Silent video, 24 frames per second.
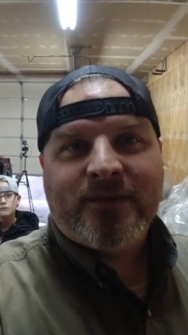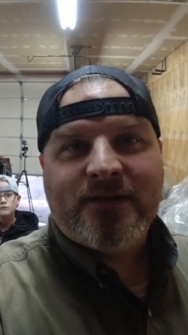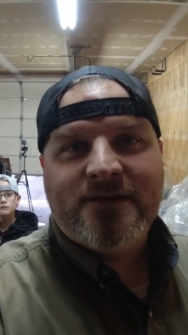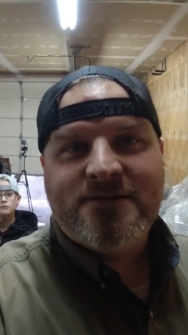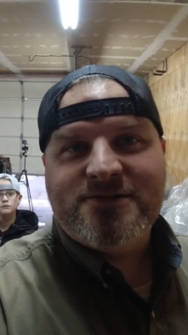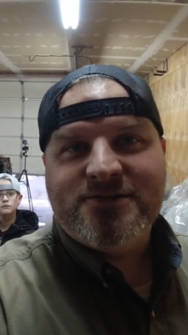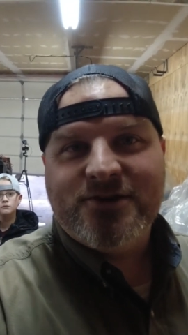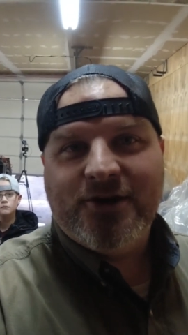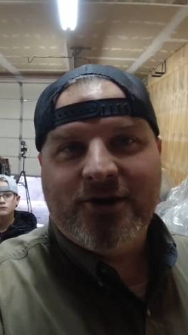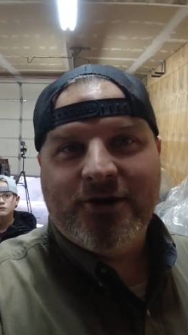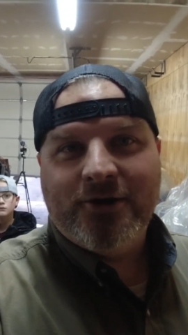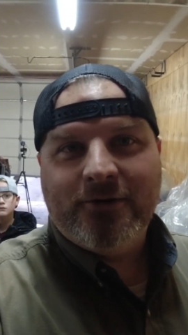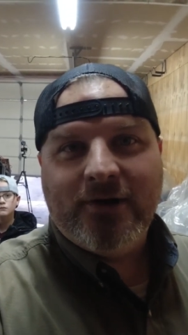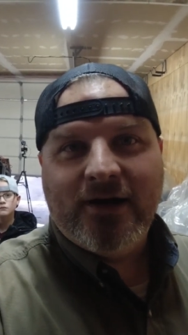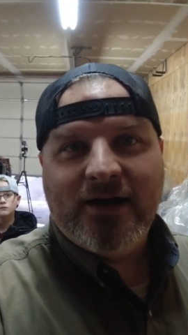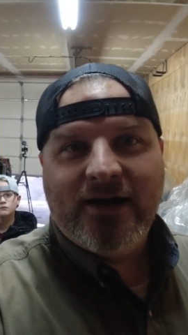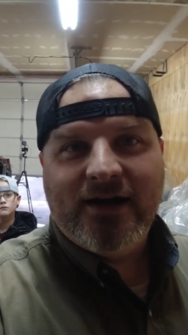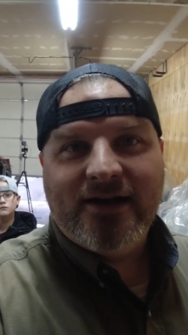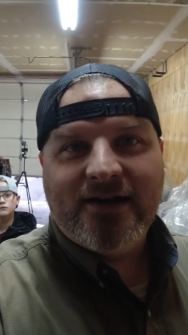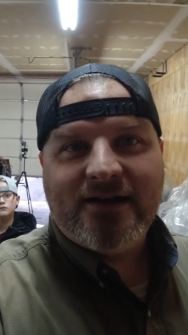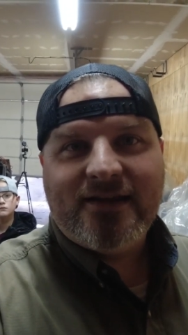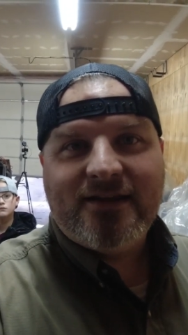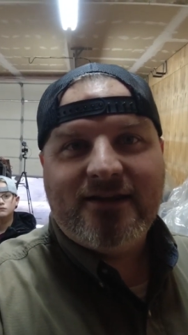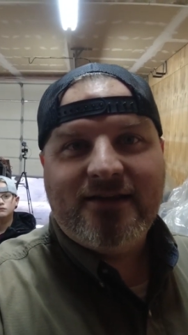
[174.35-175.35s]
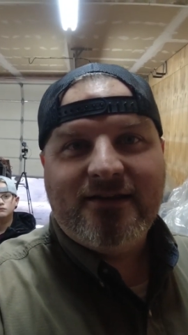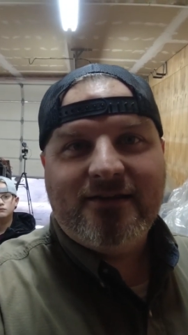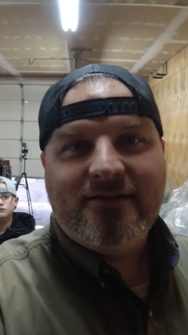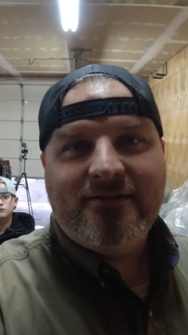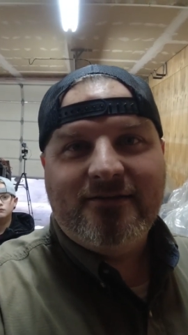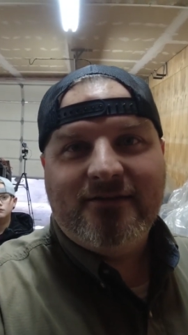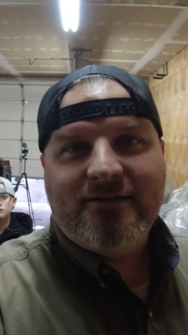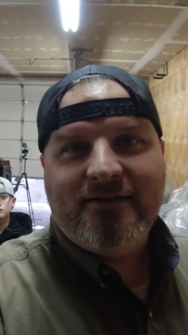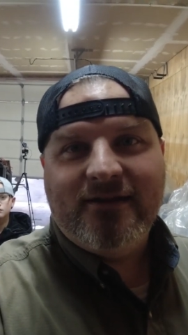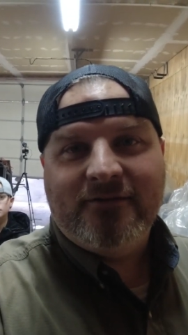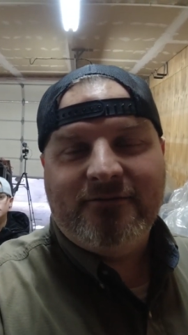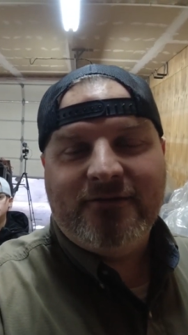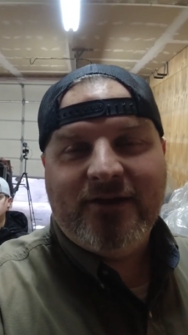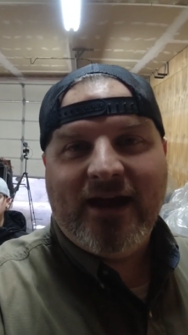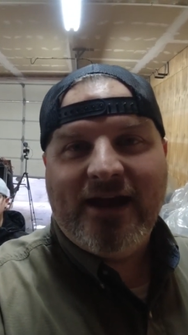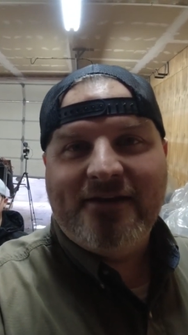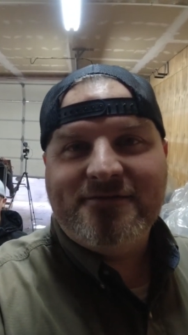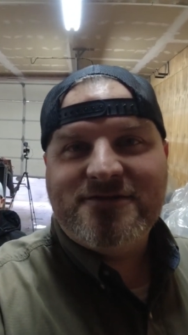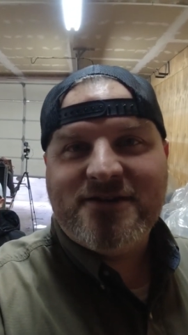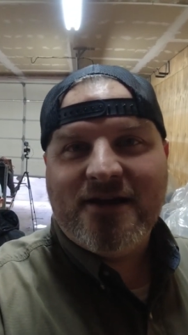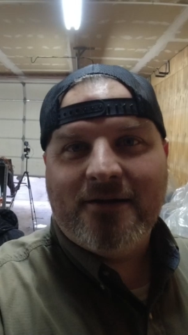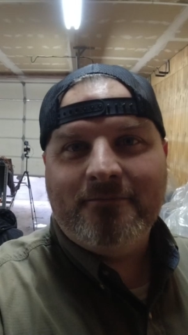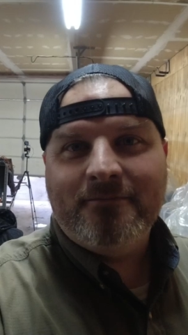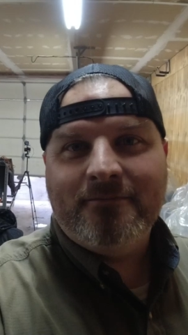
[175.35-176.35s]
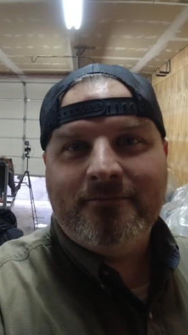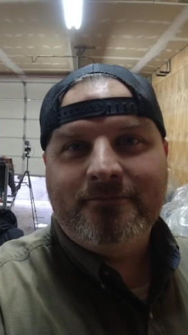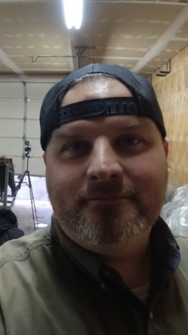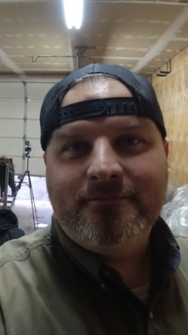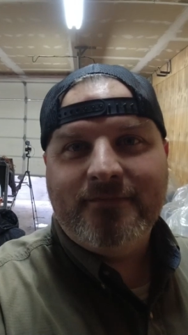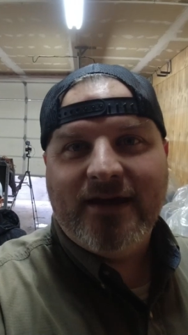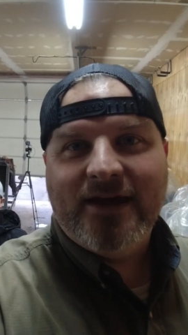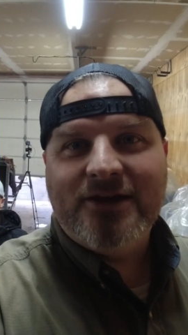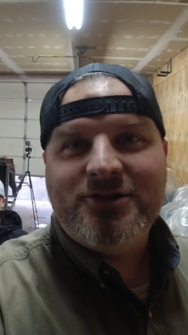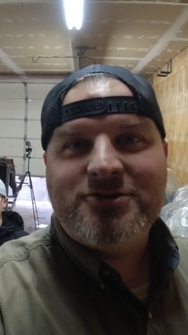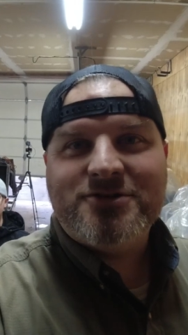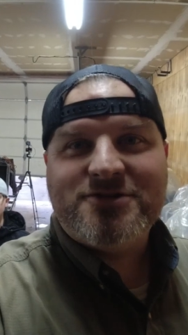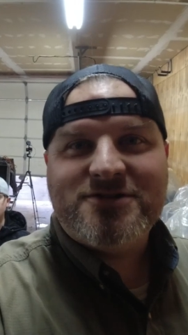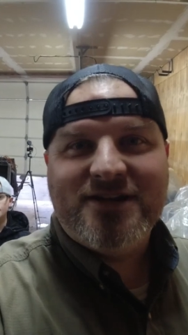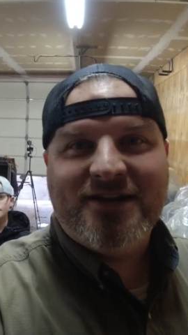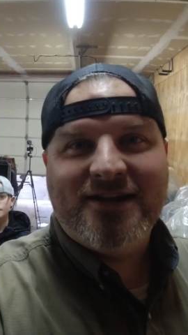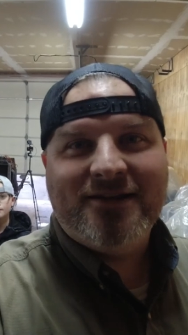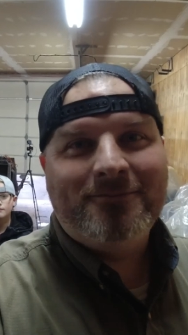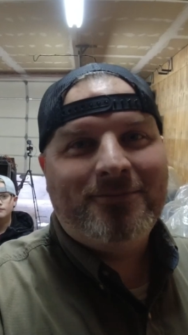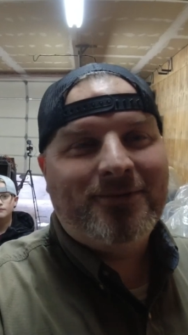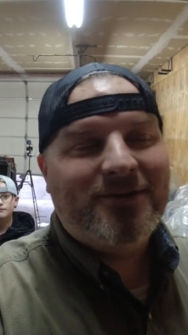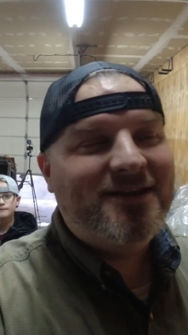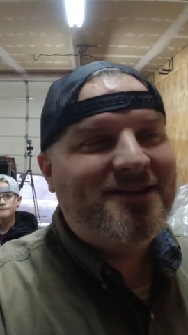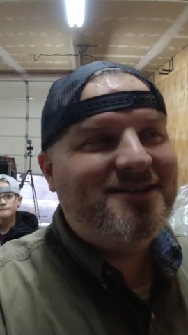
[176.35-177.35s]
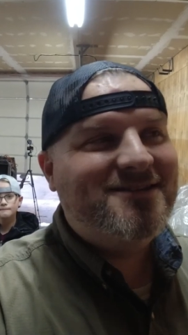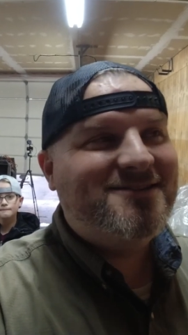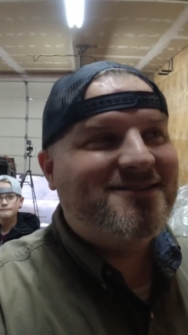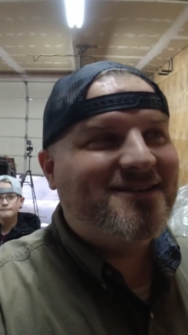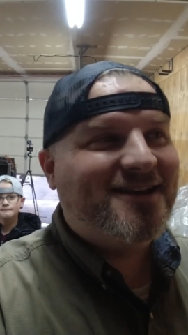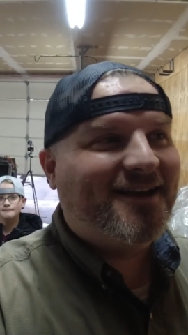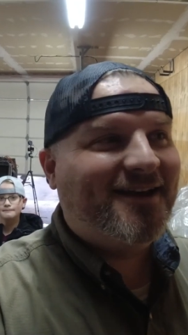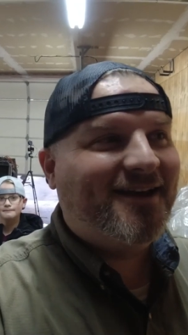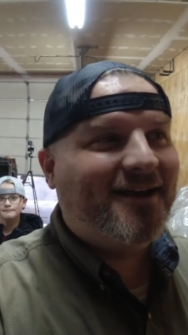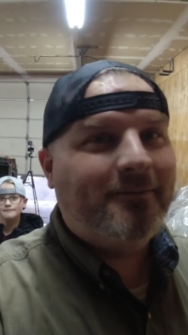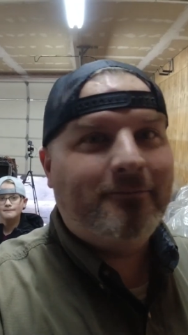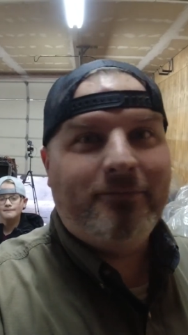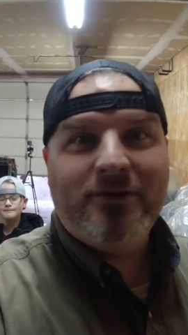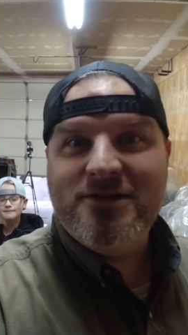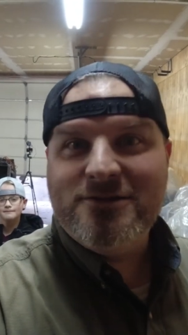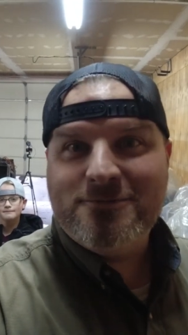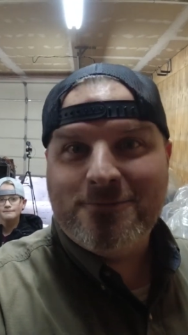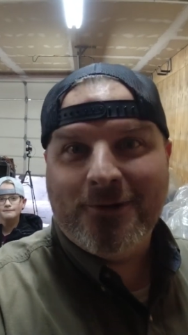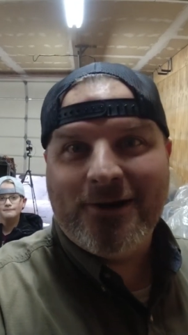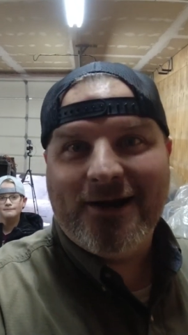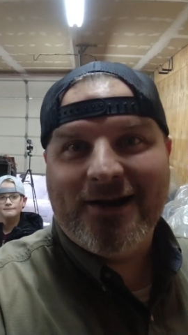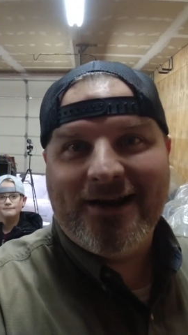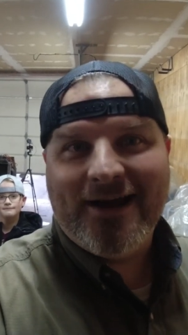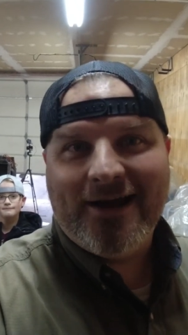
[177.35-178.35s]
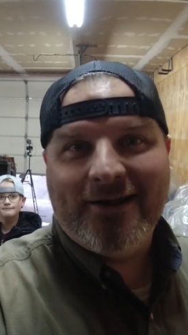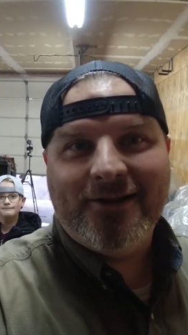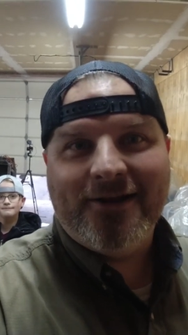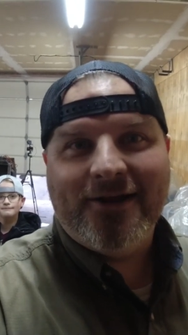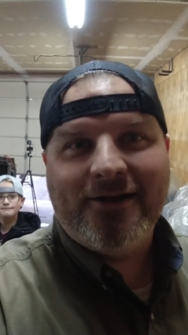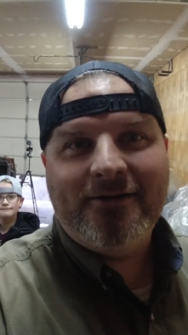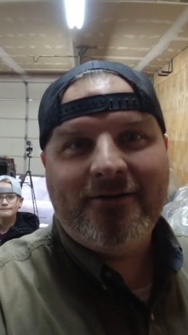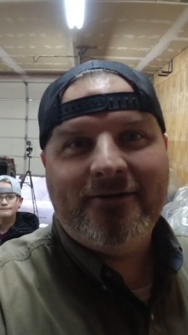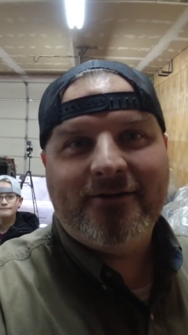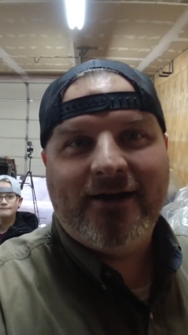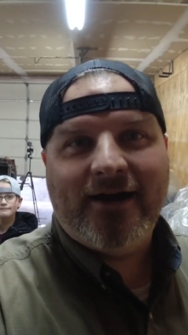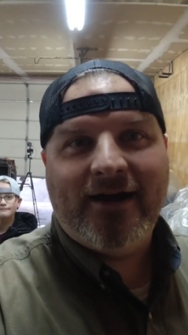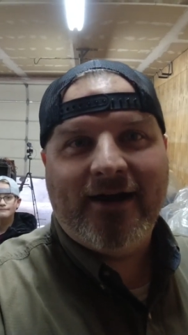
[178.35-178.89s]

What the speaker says: So if you have something interesting, please put it down there.